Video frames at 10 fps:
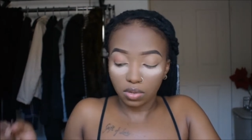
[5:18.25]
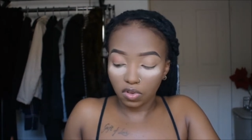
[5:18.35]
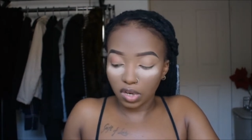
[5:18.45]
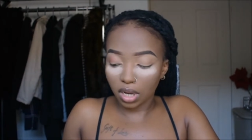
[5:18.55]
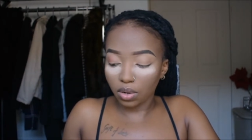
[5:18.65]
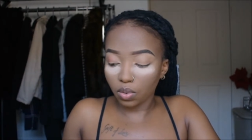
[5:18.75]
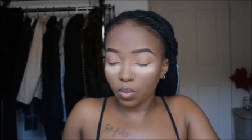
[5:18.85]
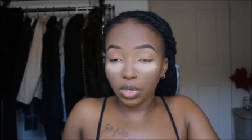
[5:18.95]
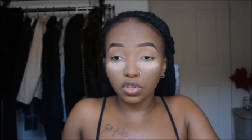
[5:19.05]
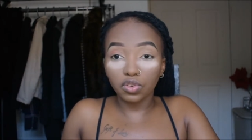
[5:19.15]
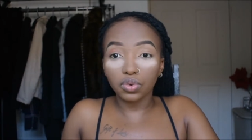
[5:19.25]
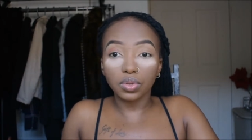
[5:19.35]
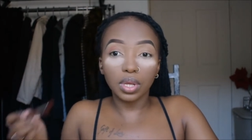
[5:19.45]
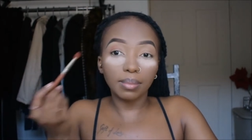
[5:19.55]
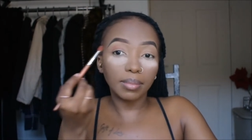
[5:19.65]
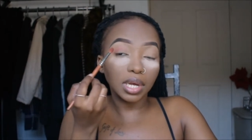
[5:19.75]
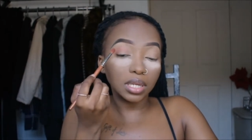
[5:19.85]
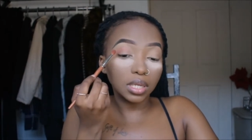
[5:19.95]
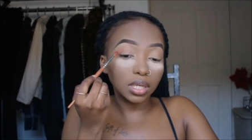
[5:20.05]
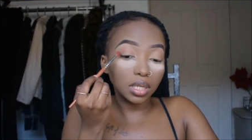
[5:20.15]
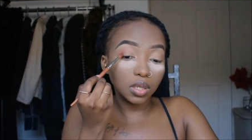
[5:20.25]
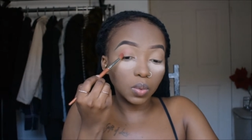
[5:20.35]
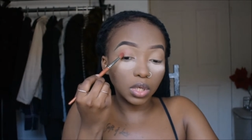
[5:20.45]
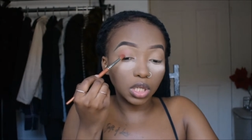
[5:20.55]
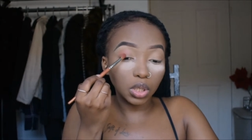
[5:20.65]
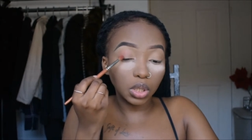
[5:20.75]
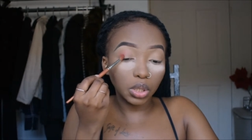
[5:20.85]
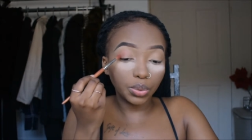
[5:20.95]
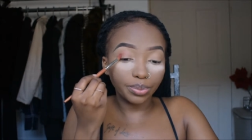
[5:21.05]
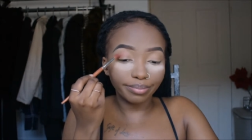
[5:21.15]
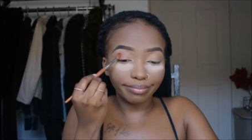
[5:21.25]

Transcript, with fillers: today i don't want to do that much just want to look cute